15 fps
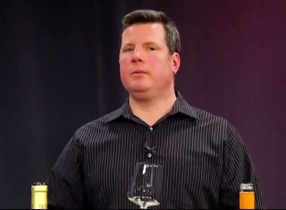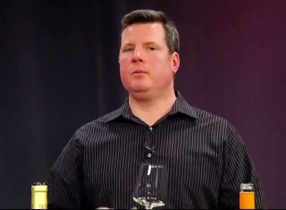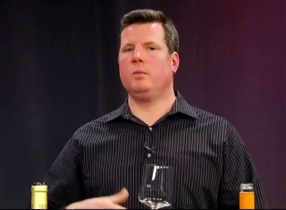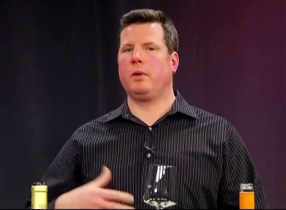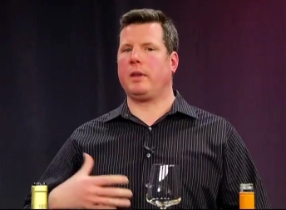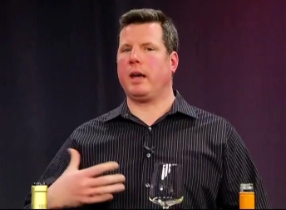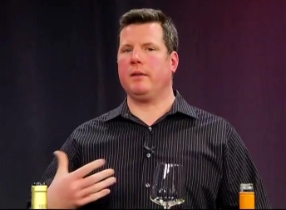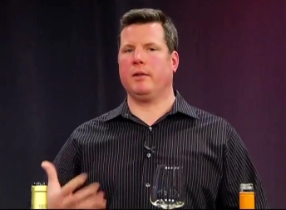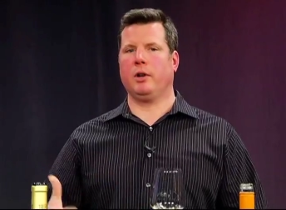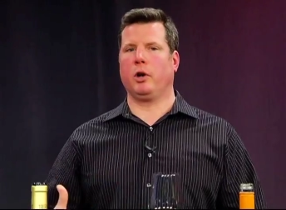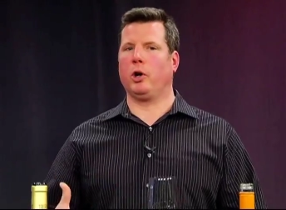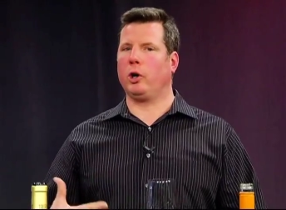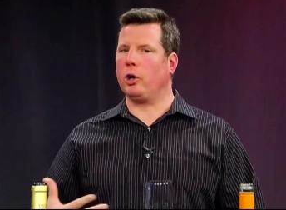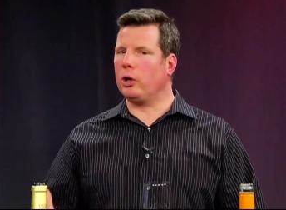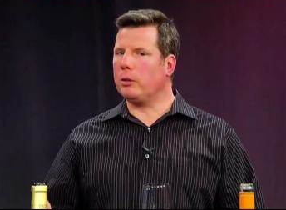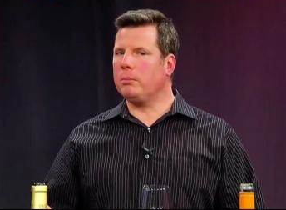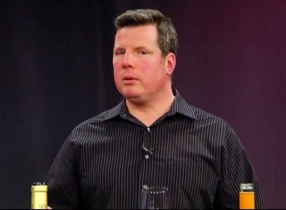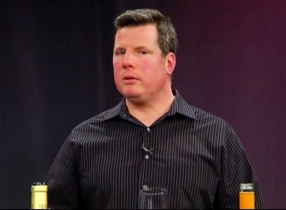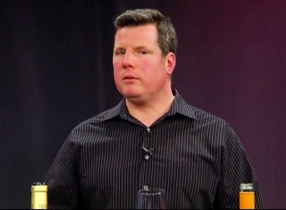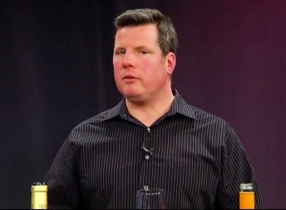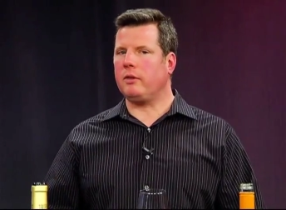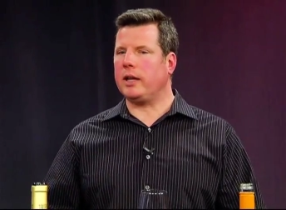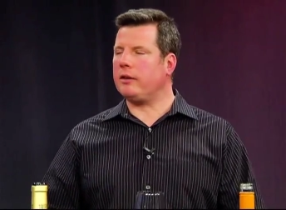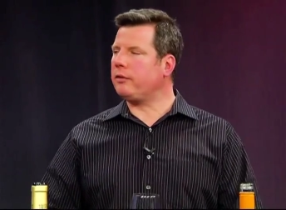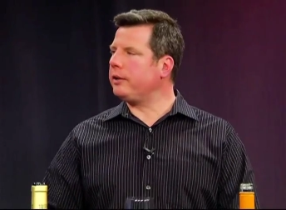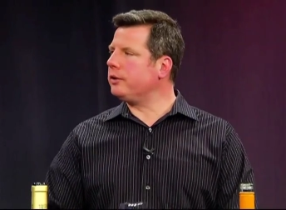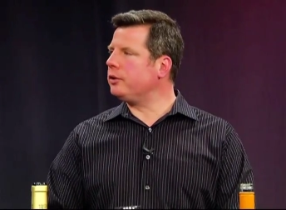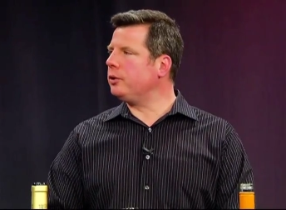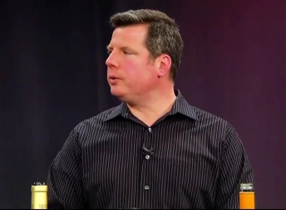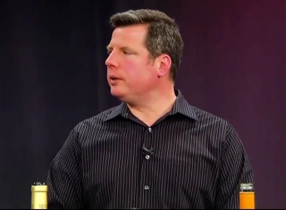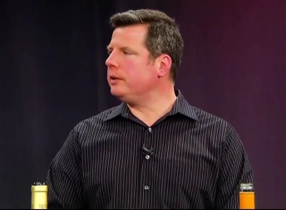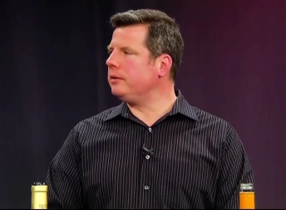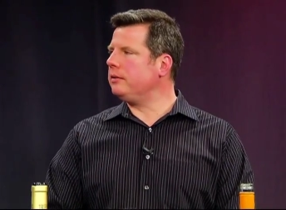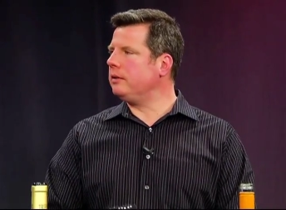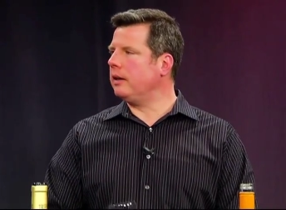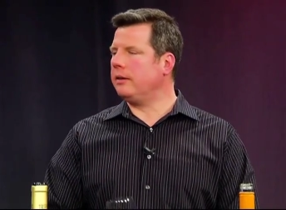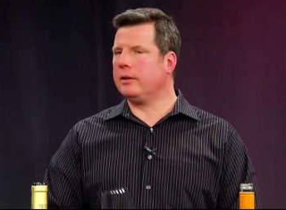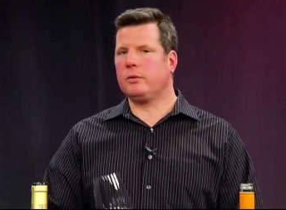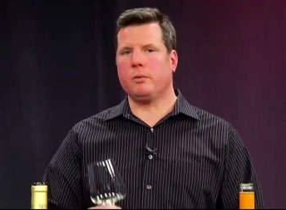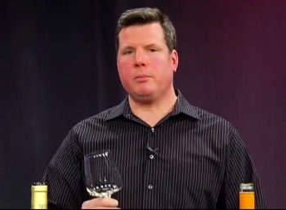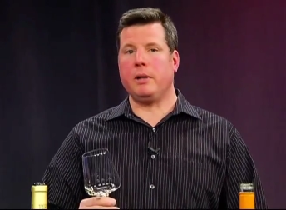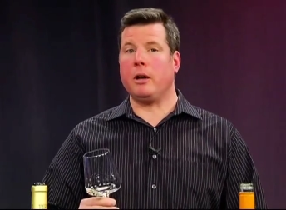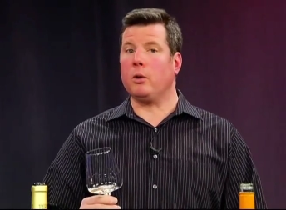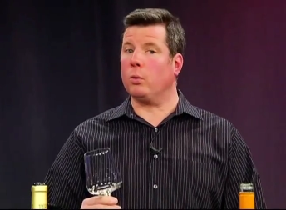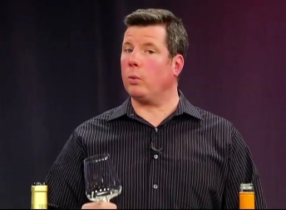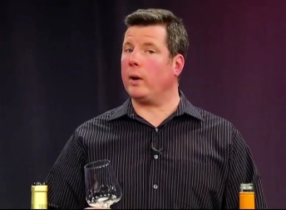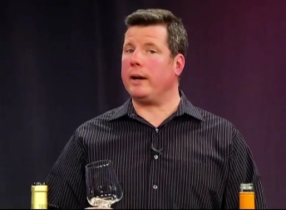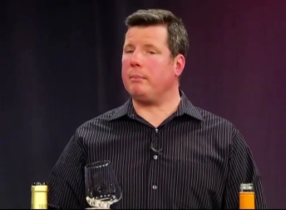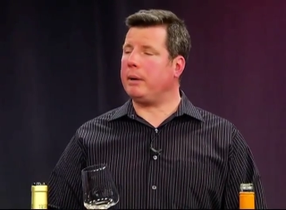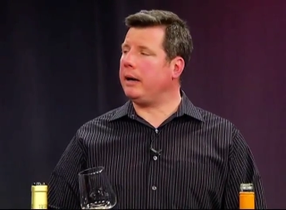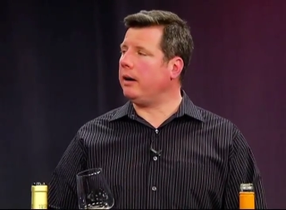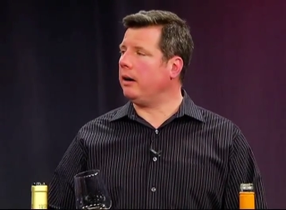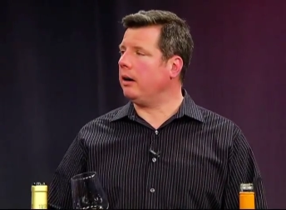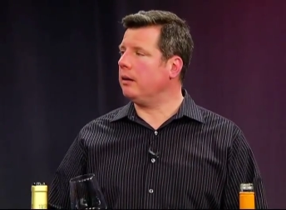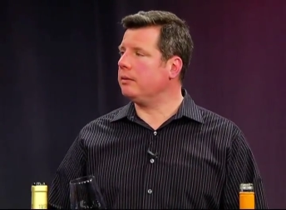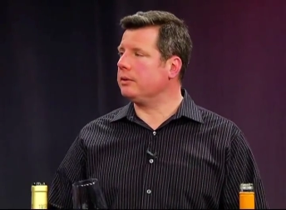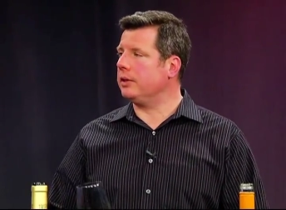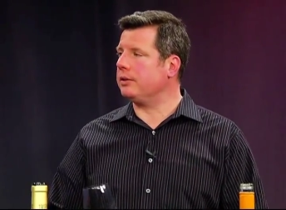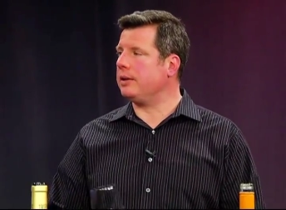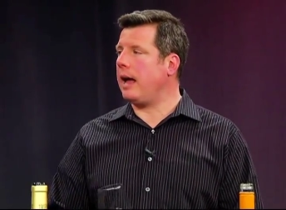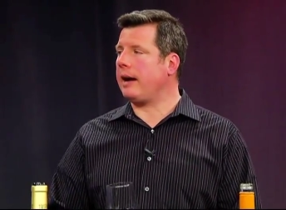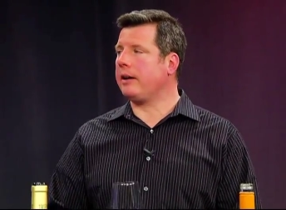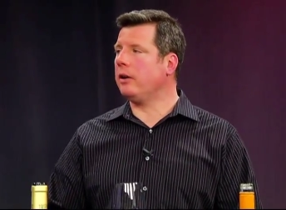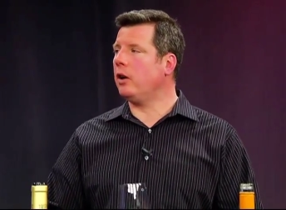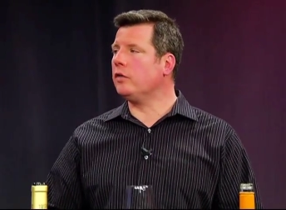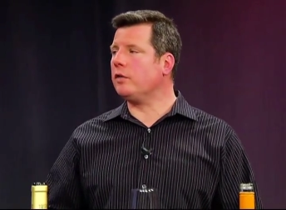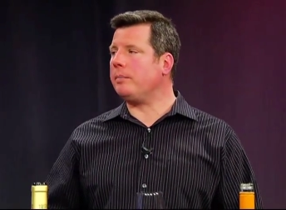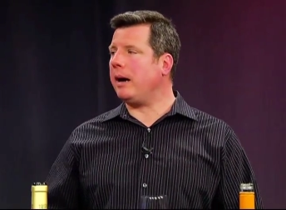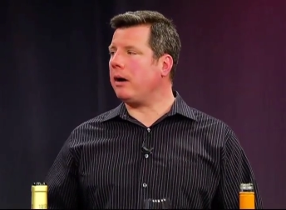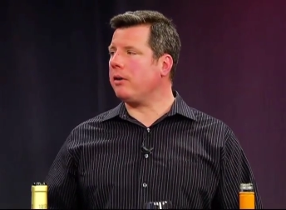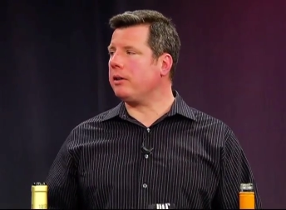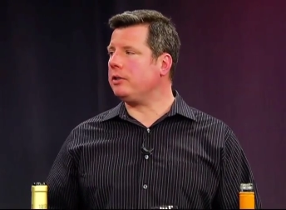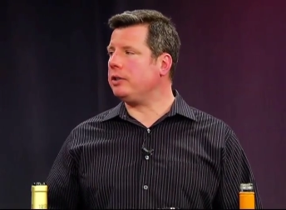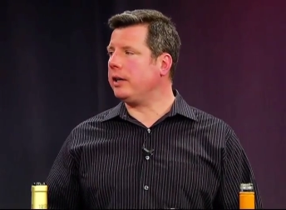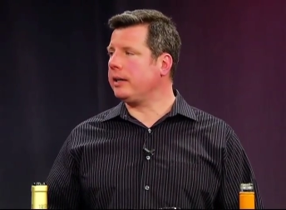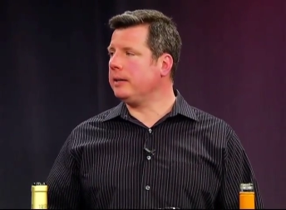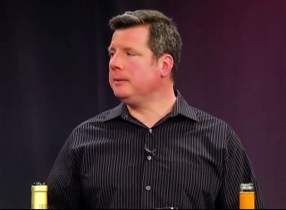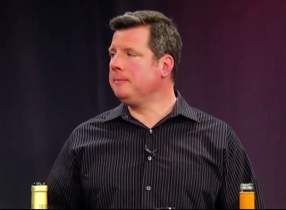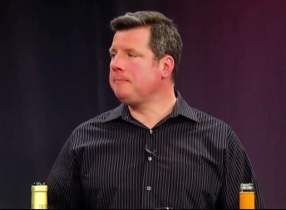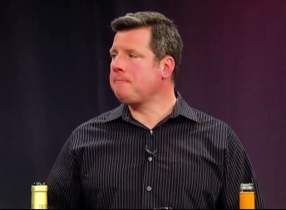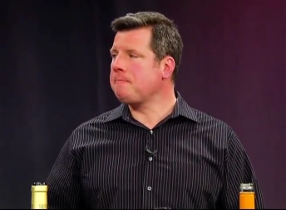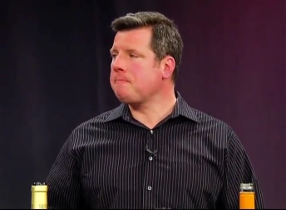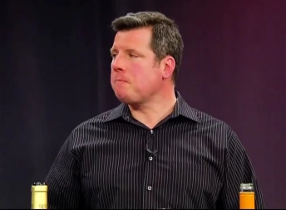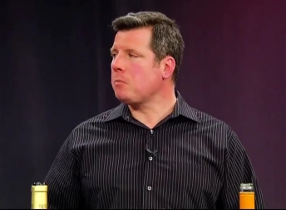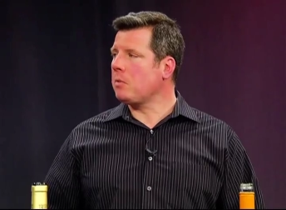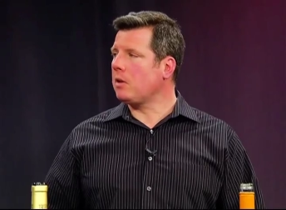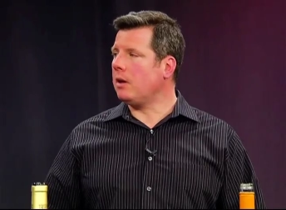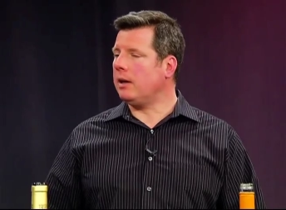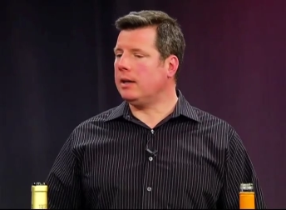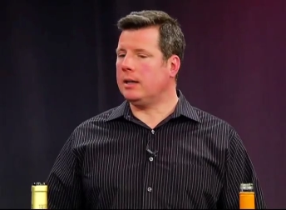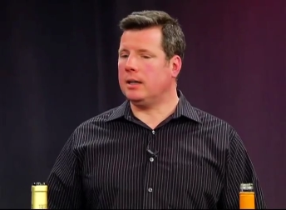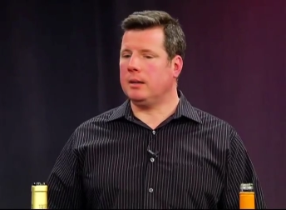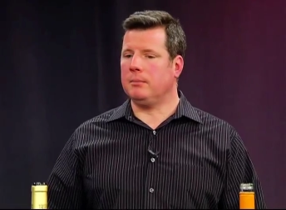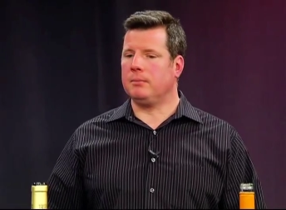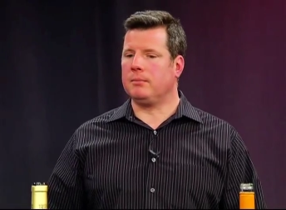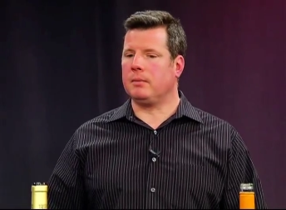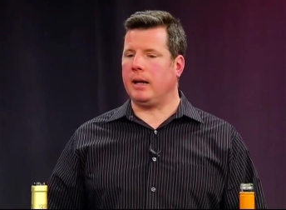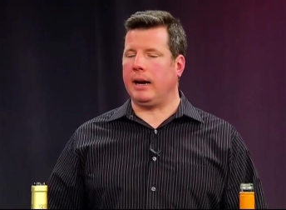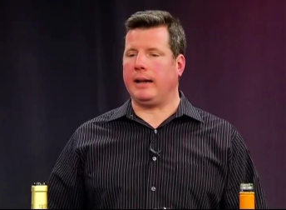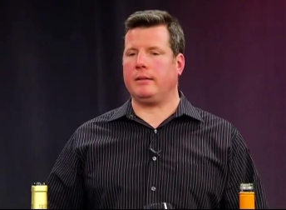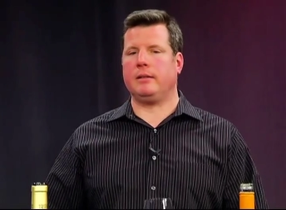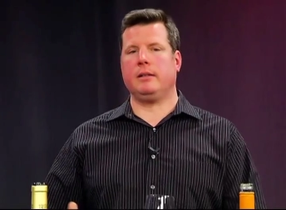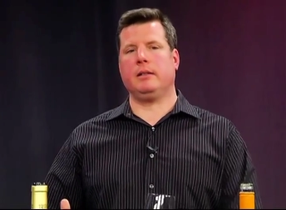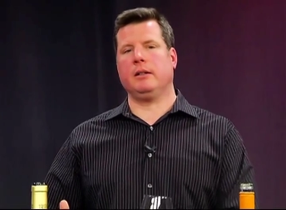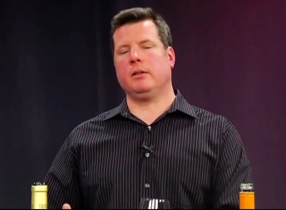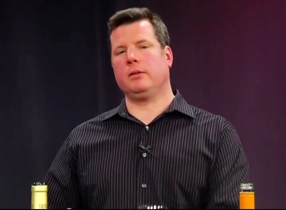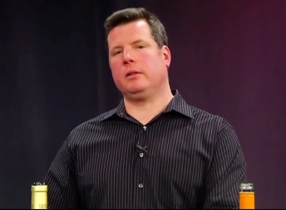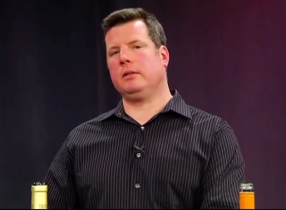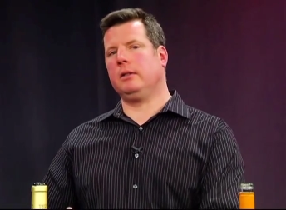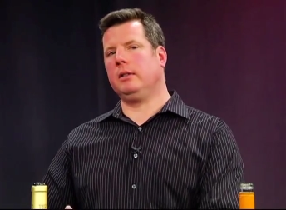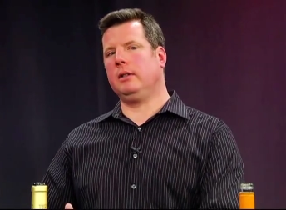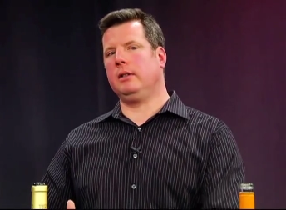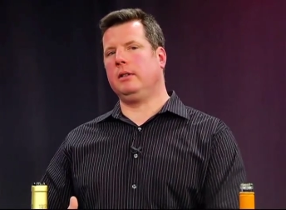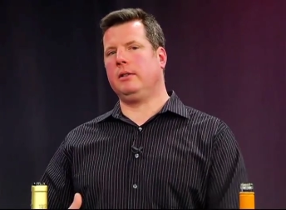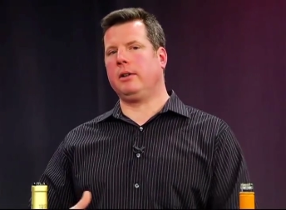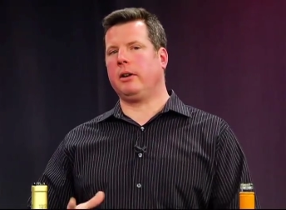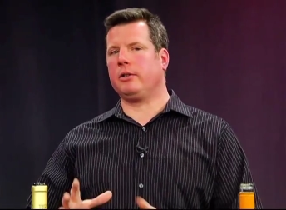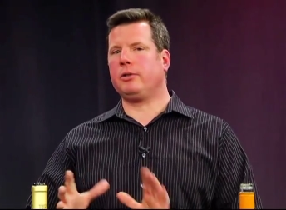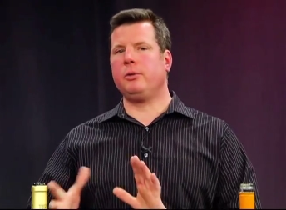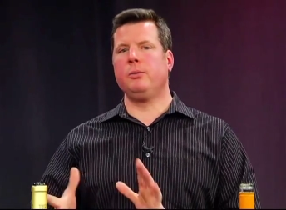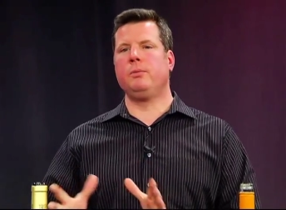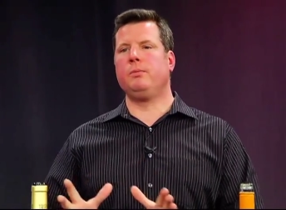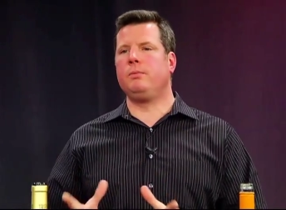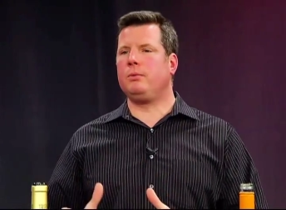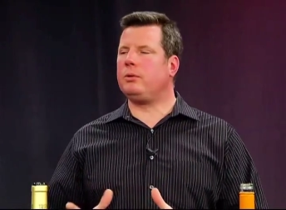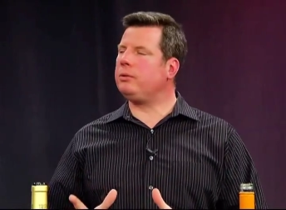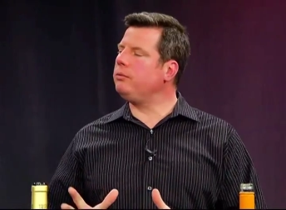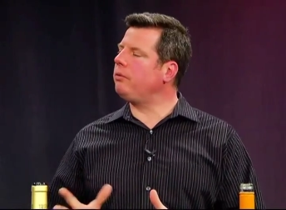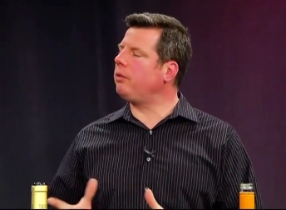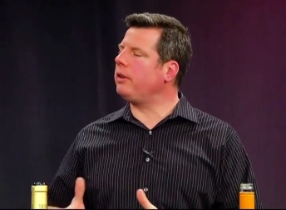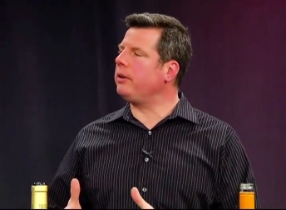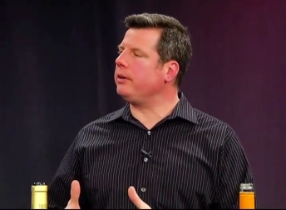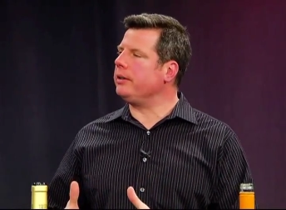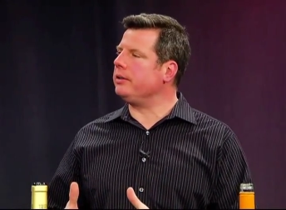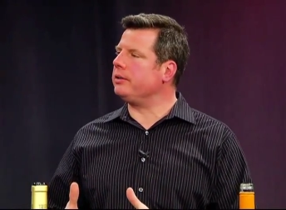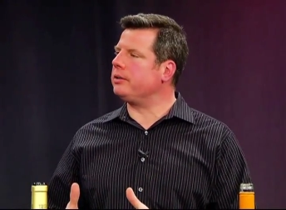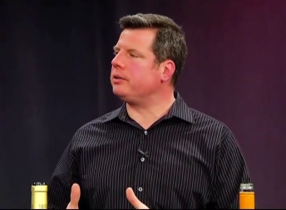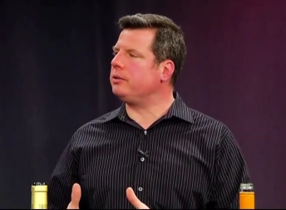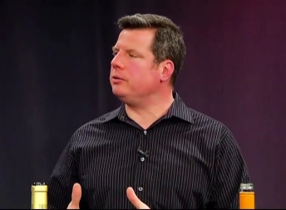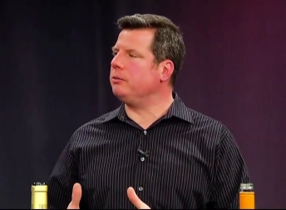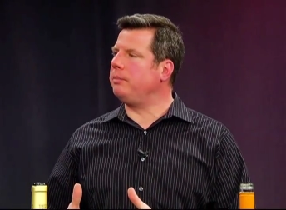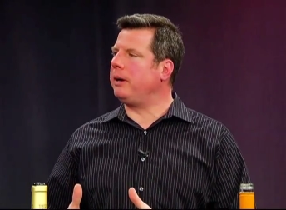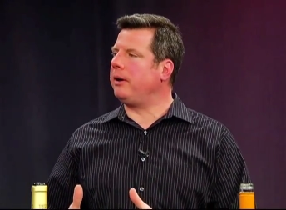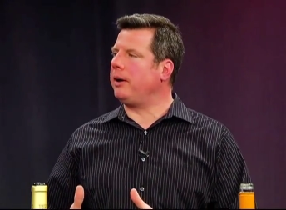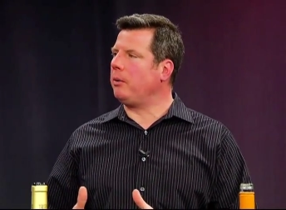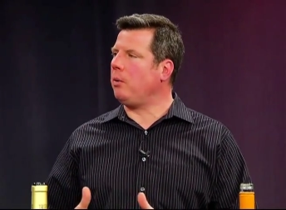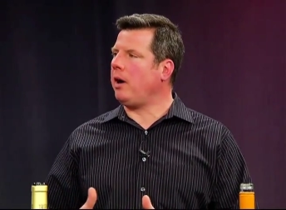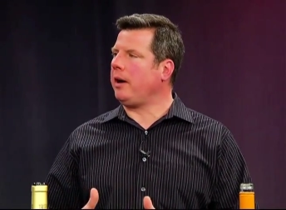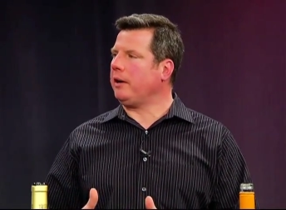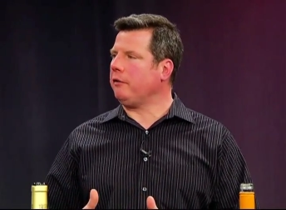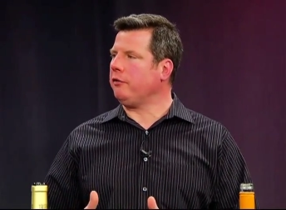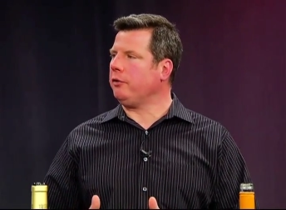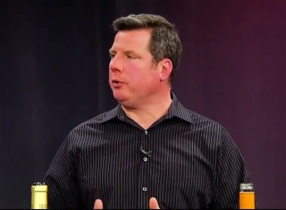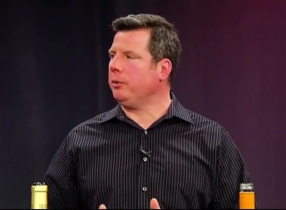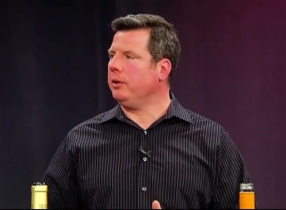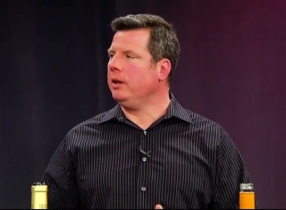with kind of an herb flavoring to it, uh, this would be a great pair because it's not going to overpower the chicken. Um, and I, you know, there are two two theories to pairing wine and food.